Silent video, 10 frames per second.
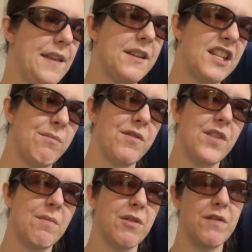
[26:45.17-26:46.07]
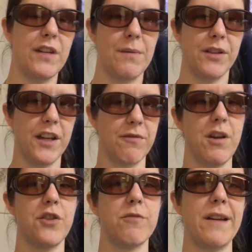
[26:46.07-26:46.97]
I think some of them are even up to like
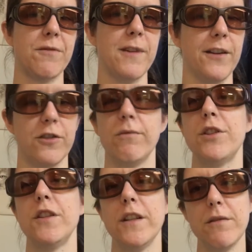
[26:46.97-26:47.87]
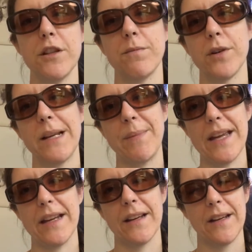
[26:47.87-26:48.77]
300 by 300, which is pretty
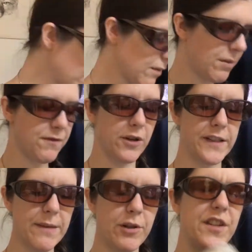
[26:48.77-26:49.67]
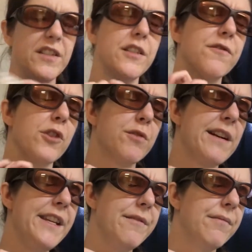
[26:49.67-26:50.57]
big. But for example, this is
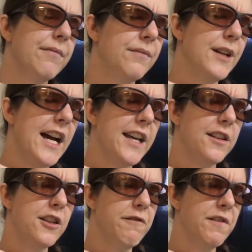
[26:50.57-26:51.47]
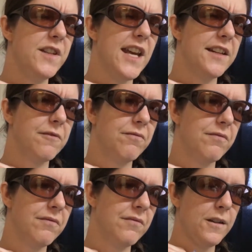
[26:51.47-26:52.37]
420 by 258.
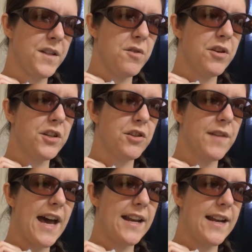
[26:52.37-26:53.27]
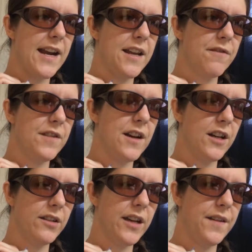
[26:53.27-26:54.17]
So you couldn't do that in any of the
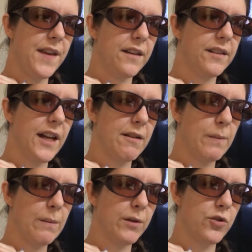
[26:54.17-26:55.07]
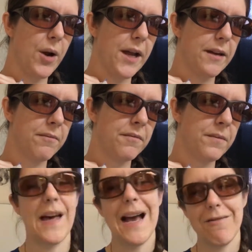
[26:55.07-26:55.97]
online things that I remember trying.
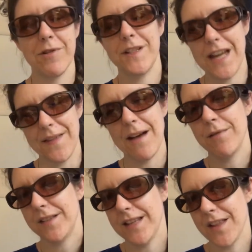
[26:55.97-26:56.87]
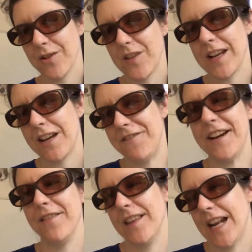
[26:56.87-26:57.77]
That was the other thing I
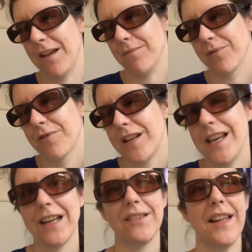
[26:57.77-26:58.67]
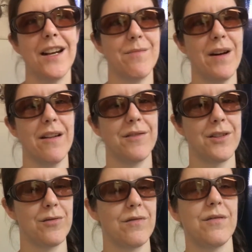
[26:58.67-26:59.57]
found that I'm pretty excited
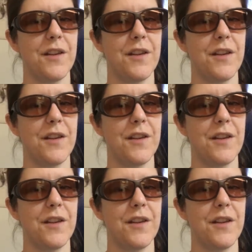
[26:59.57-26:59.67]
about.